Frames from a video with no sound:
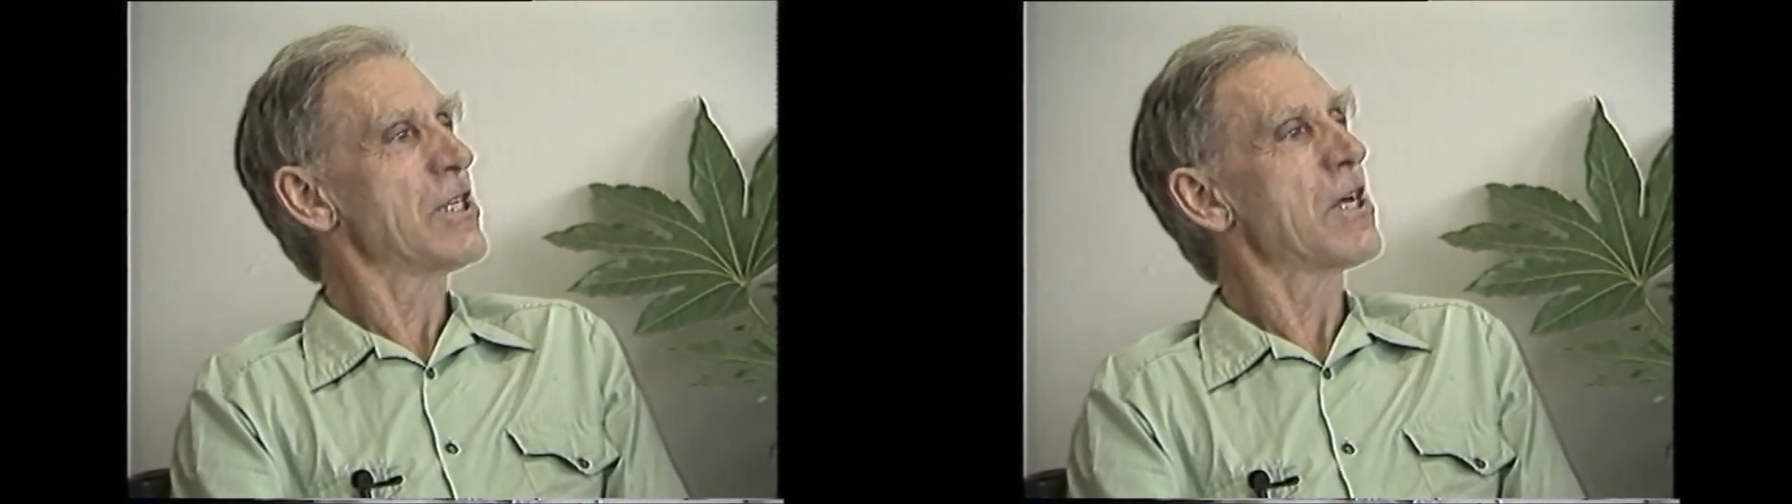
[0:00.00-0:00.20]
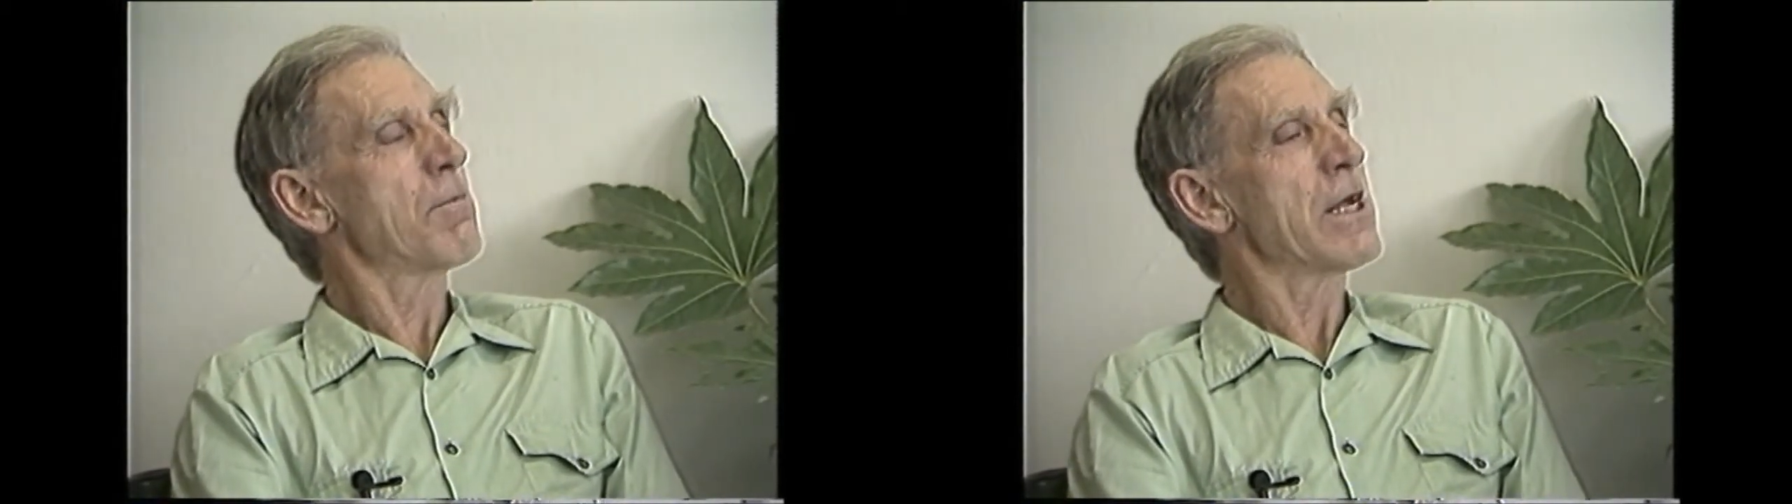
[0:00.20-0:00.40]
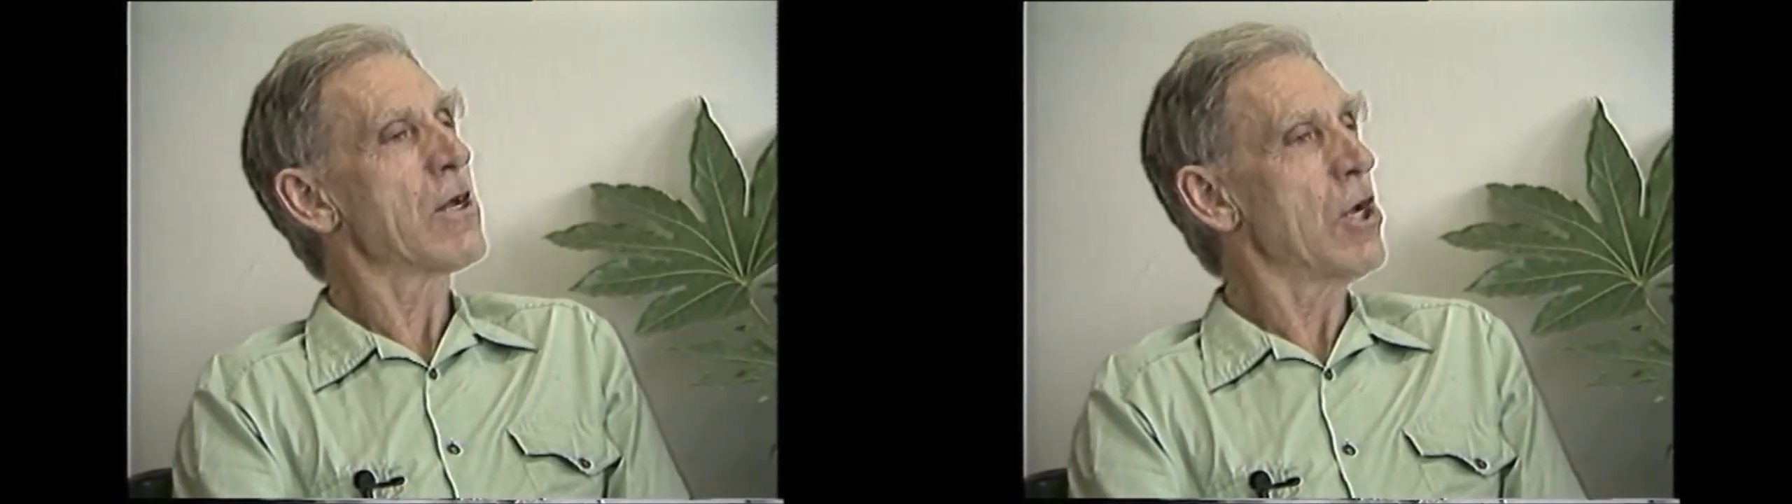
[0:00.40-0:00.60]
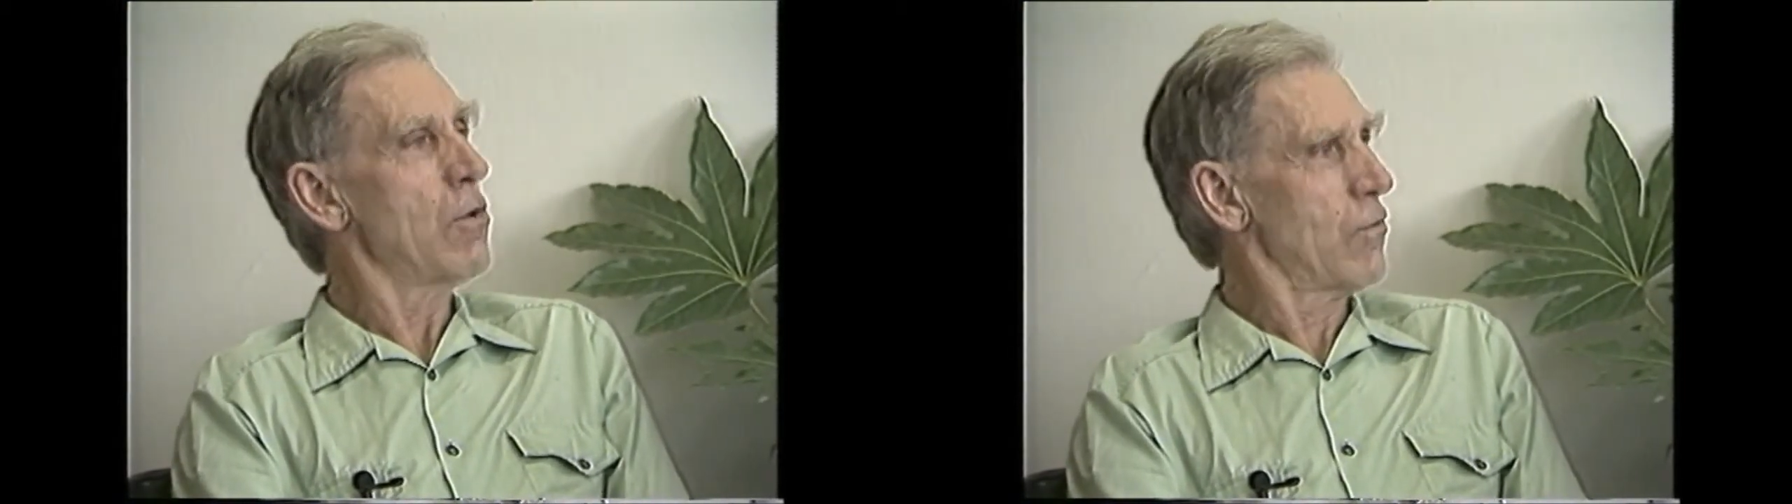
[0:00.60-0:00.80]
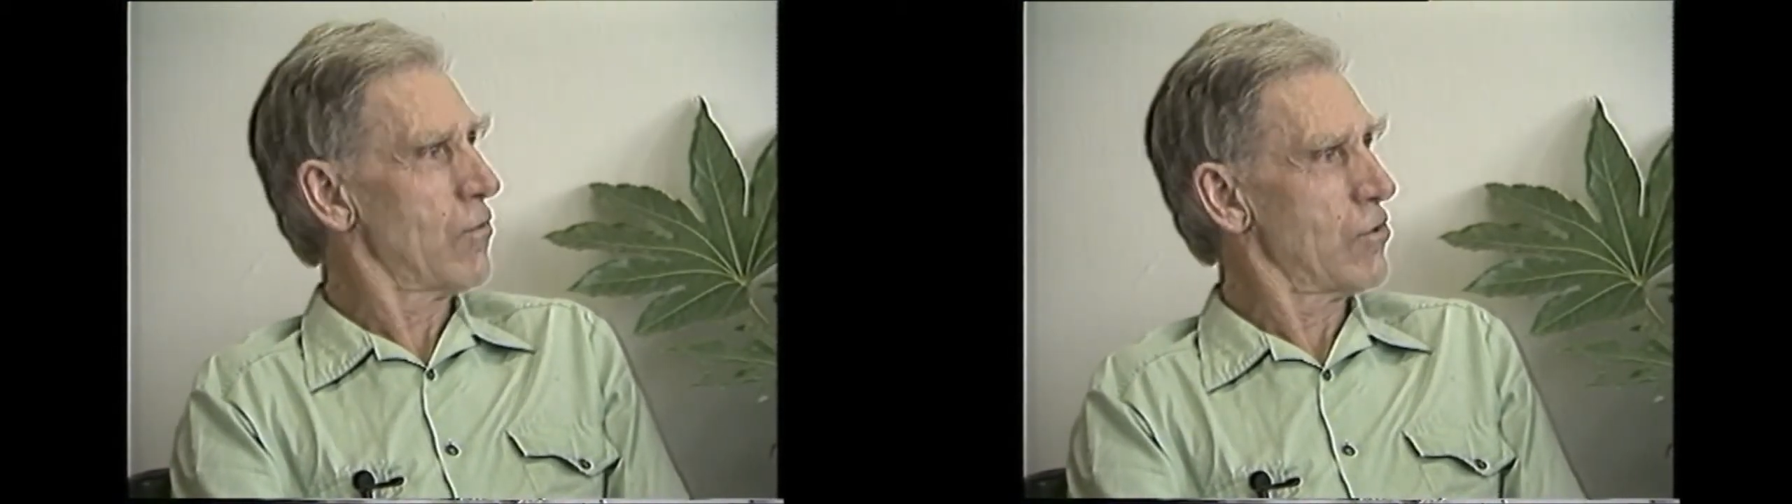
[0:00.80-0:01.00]
It had been
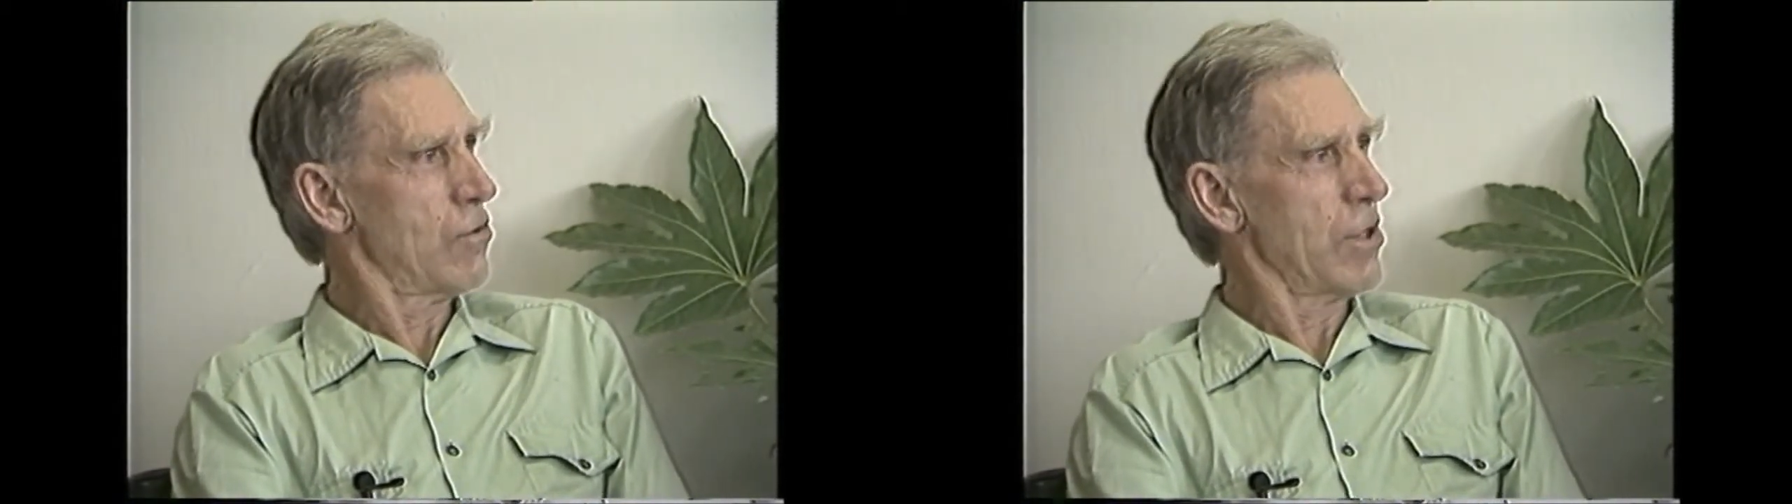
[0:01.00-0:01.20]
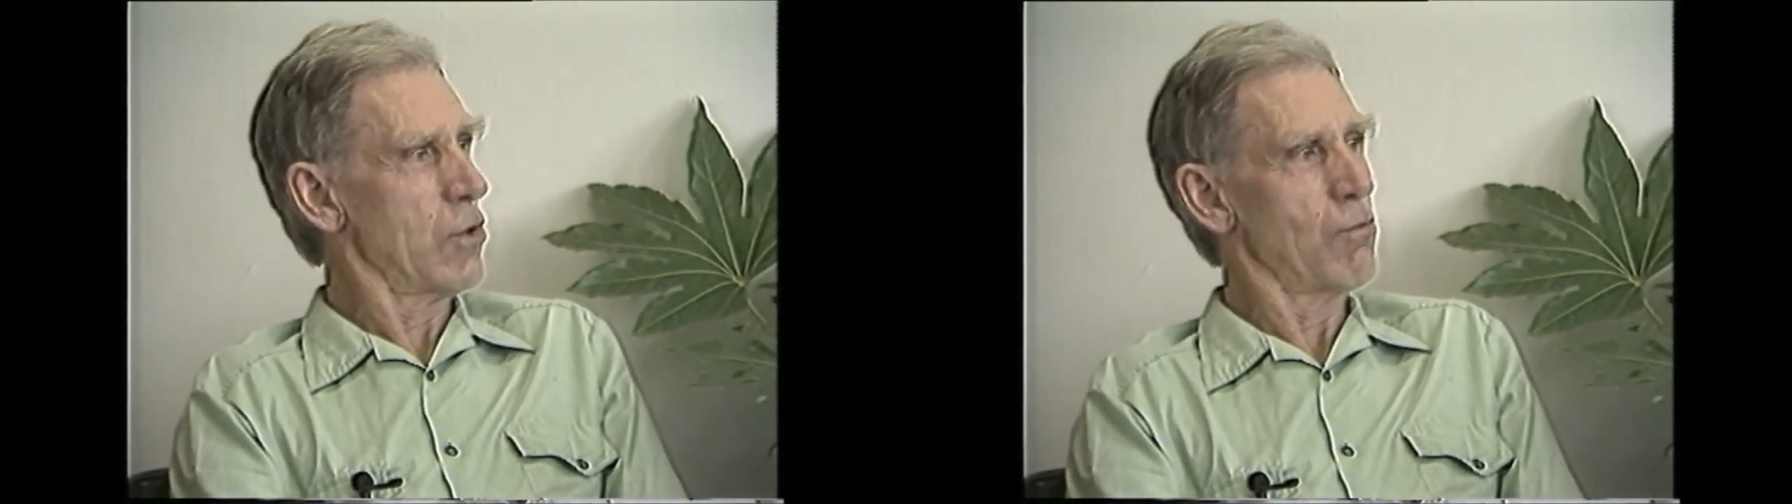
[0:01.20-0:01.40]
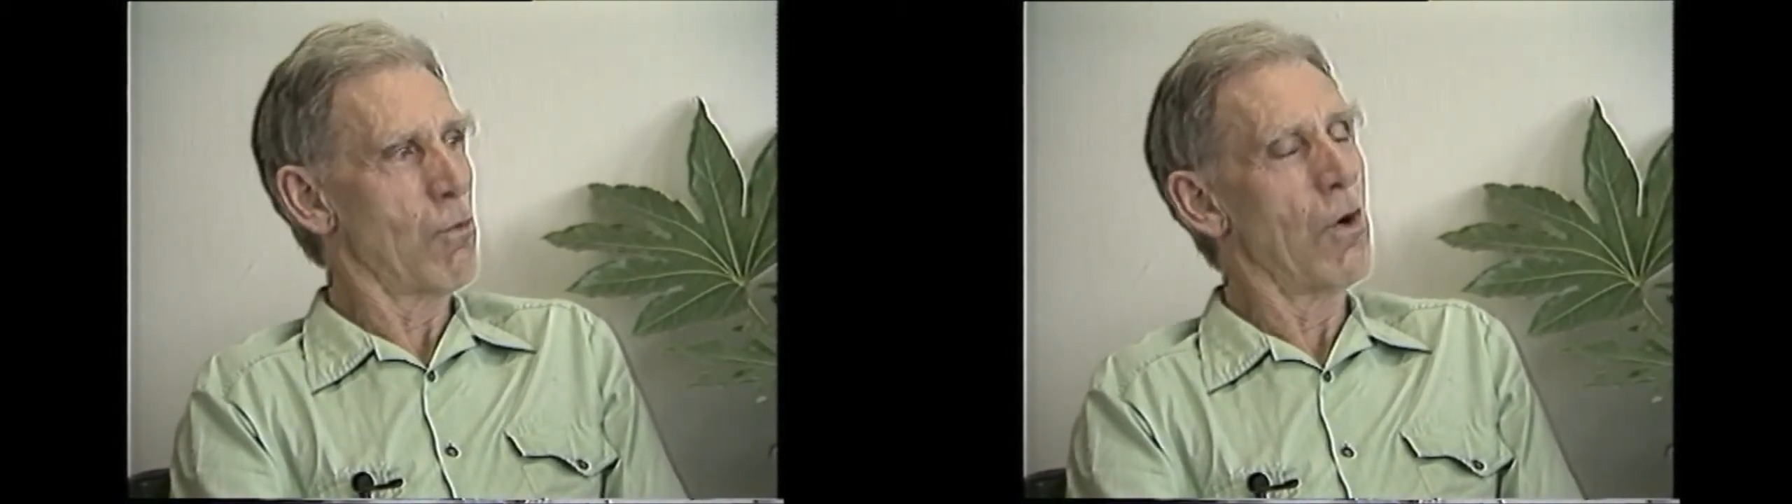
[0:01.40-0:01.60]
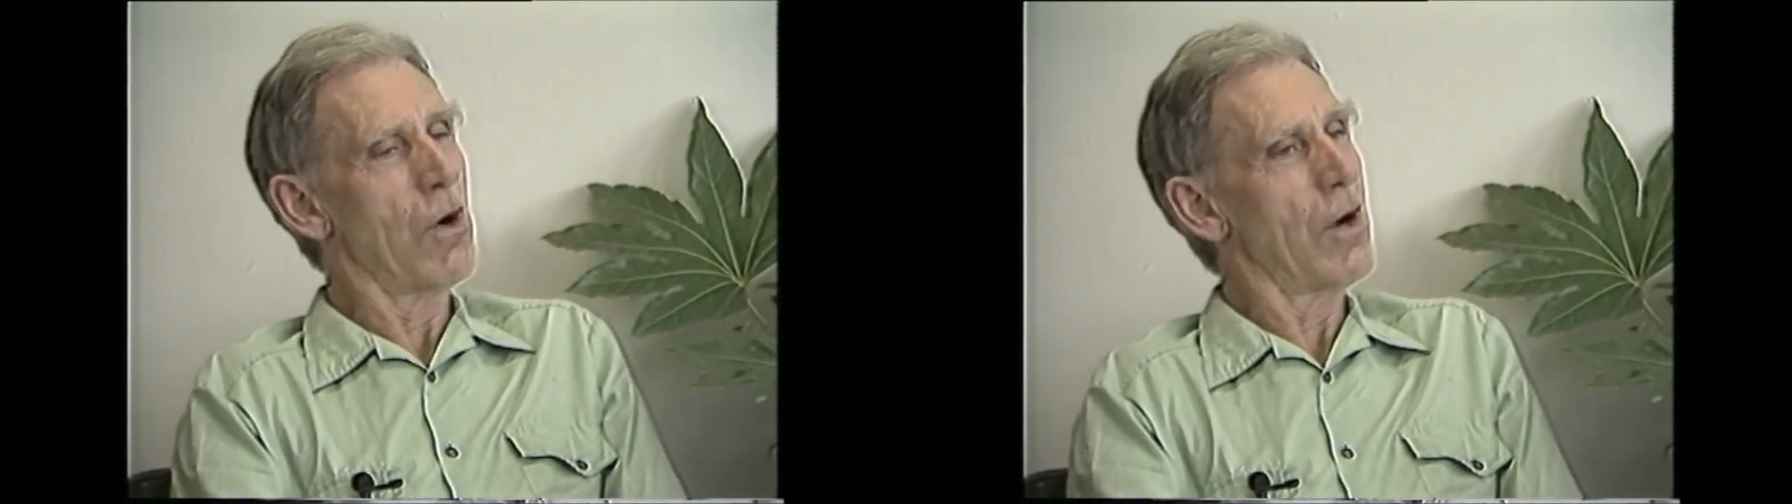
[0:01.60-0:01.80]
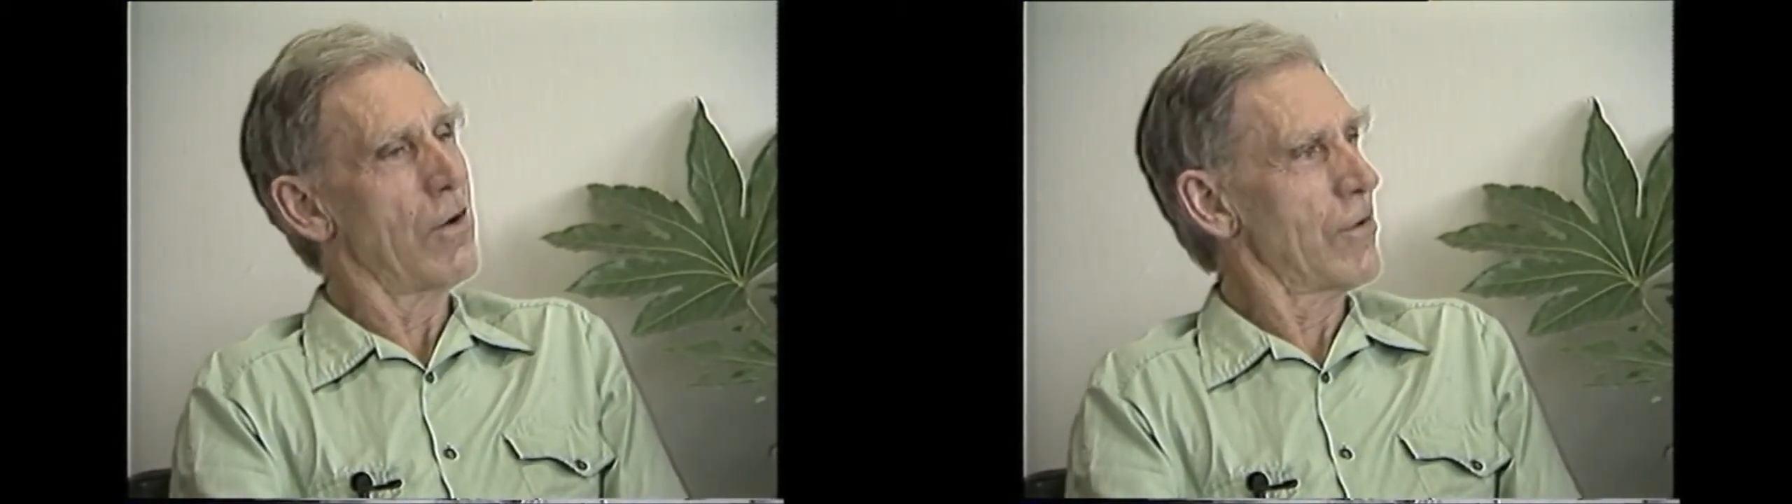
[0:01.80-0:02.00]
closed during the
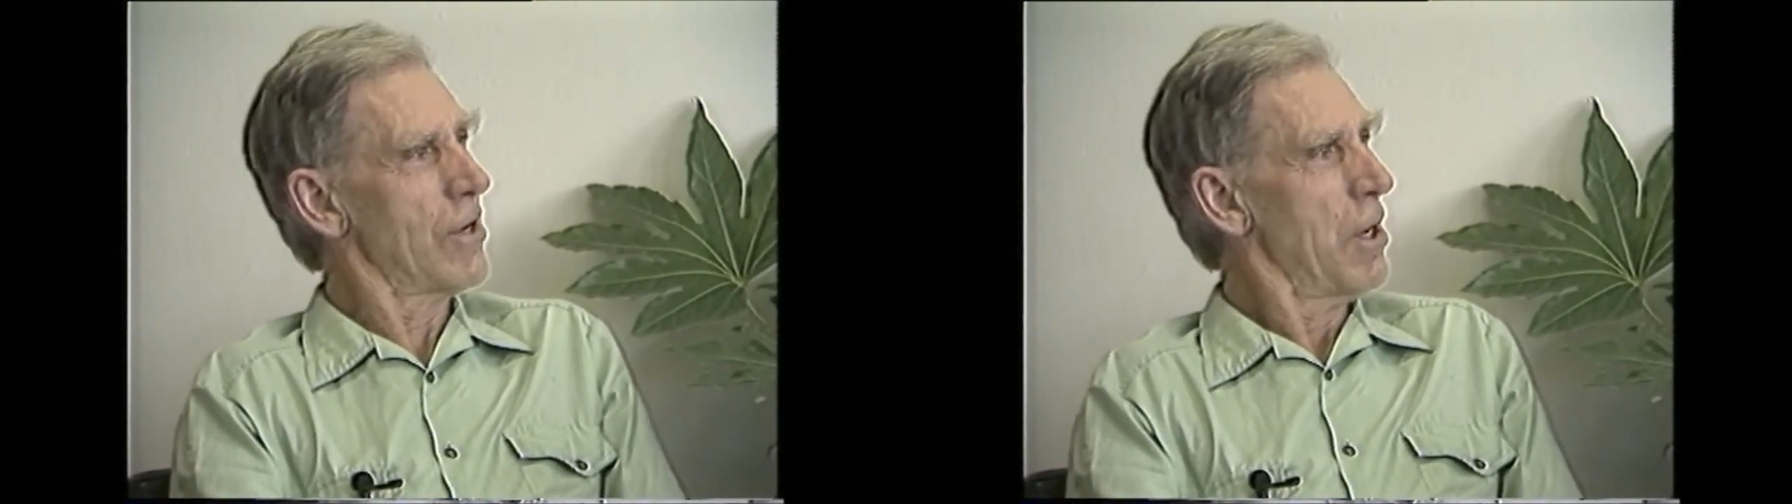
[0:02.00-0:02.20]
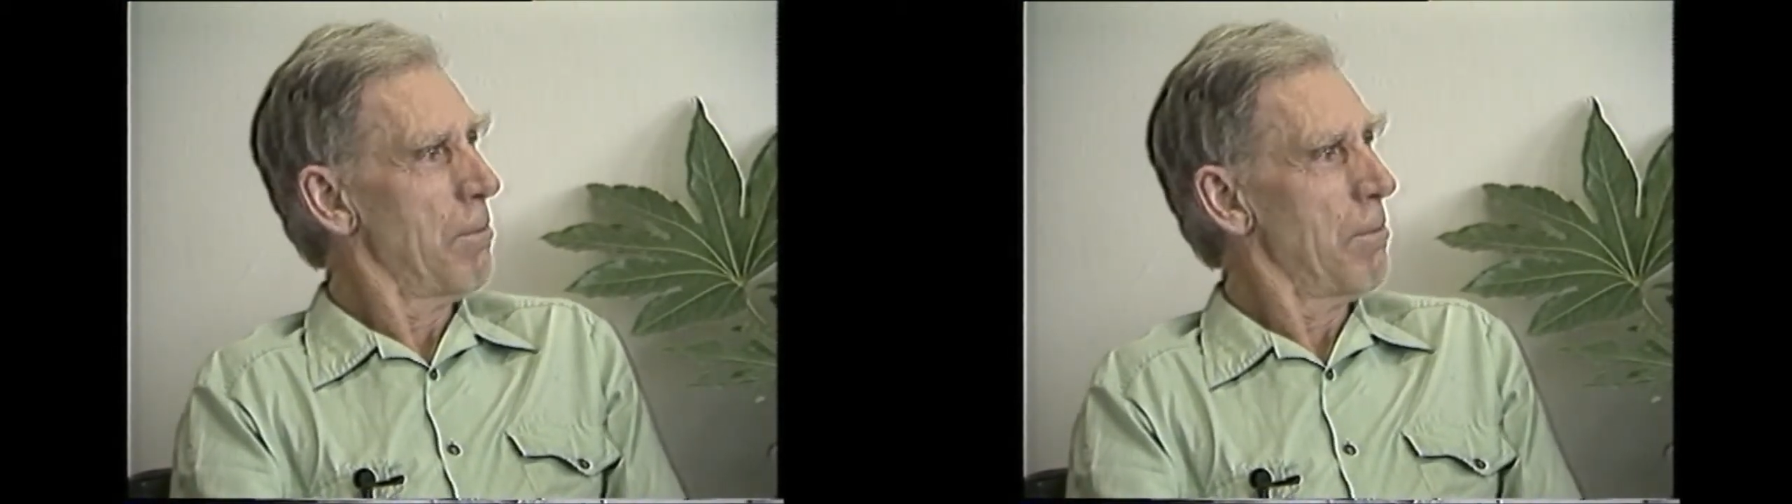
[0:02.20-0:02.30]
war. And, uh-huh.